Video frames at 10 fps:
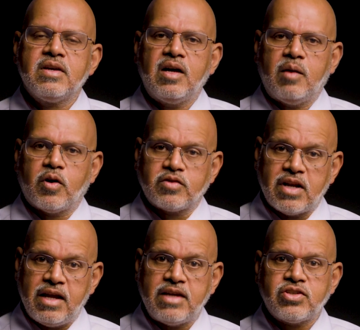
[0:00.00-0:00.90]
about the
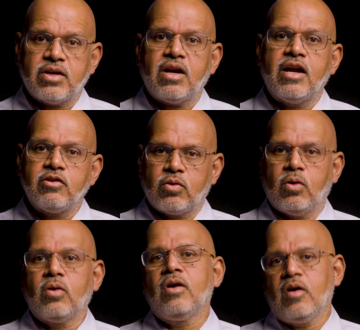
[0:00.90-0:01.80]
nature and
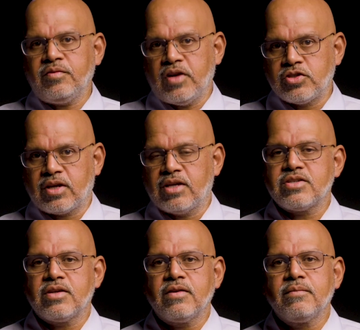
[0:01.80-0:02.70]
role of education.